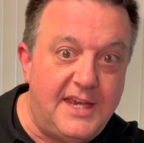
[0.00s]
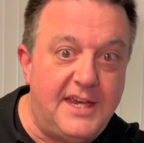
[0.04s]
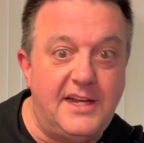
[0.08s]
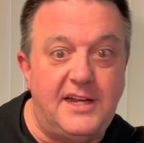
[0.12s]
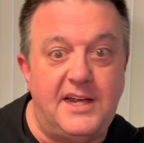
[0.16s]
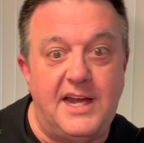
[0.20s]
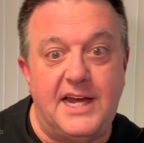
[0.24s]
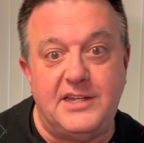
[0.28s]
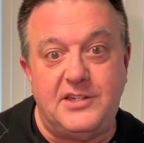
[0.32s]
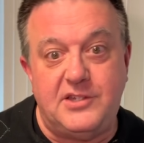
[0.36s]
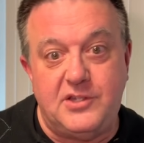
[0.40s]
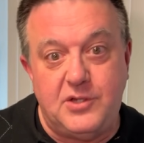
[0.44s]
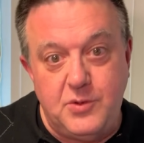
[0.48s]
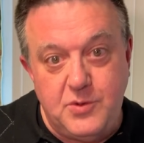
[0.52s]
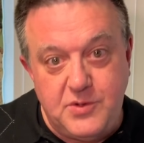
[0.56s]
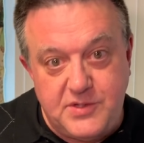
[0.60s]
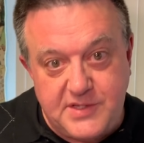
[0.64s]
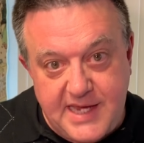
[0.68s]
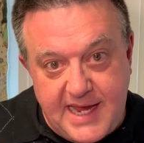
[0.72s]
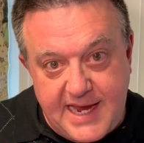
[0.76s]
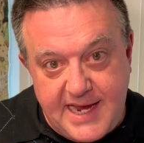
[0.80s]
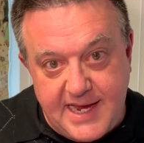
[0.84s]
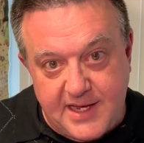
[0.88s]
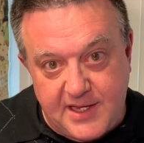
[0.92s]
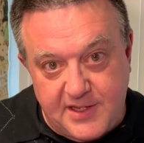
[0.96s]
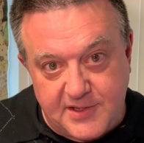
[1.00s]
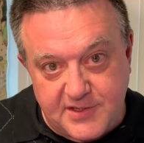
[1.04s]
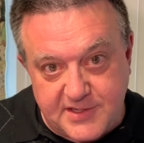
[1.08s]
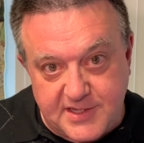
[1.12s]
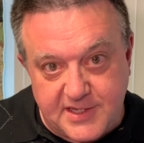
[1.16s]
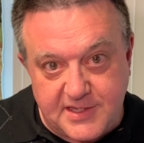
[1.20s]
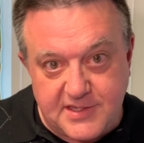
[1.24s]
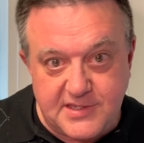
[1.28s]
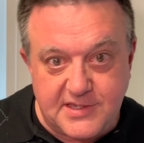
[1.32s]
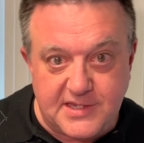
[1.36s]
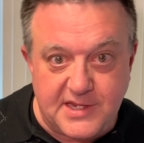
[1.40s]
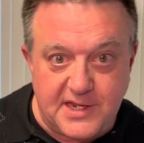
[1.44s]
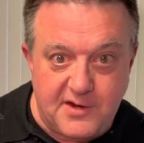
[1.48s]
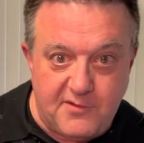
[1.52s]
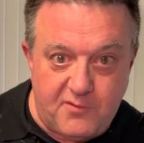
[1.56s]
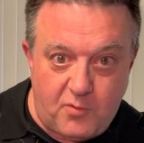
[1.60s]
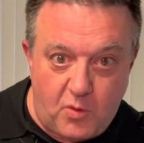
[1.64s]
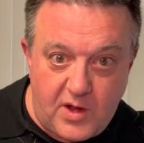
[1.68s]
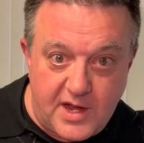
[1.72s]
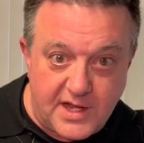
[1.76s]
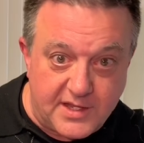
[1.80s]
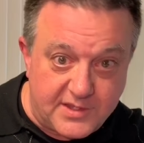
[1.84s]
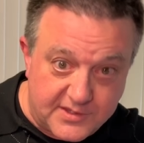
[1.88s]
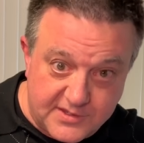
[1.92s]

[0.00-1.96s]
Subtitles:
got 2 sales instead of 1.